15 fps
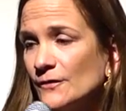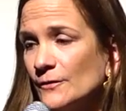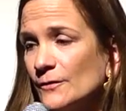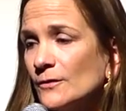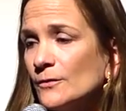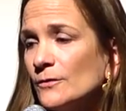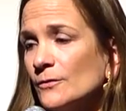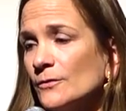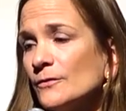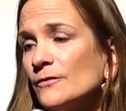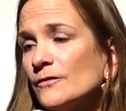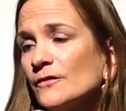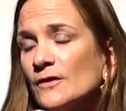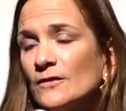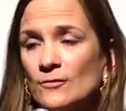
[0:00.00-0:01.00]
although the
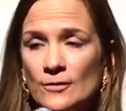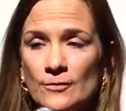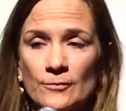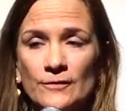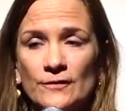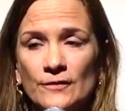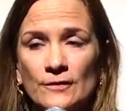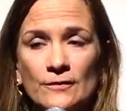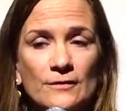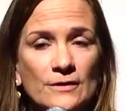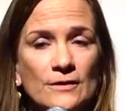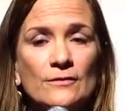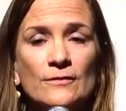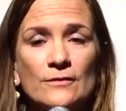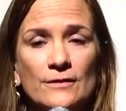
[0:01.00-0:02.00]
slavery was
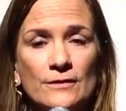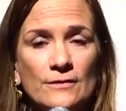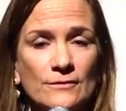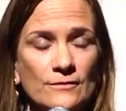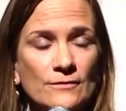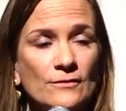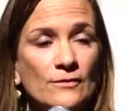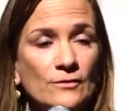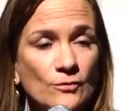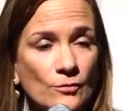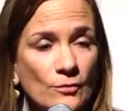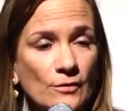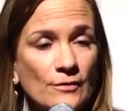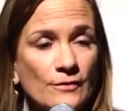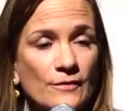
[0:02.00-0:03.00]
illegal in the
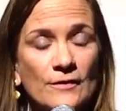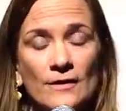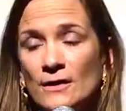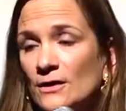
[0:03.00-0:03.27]
North,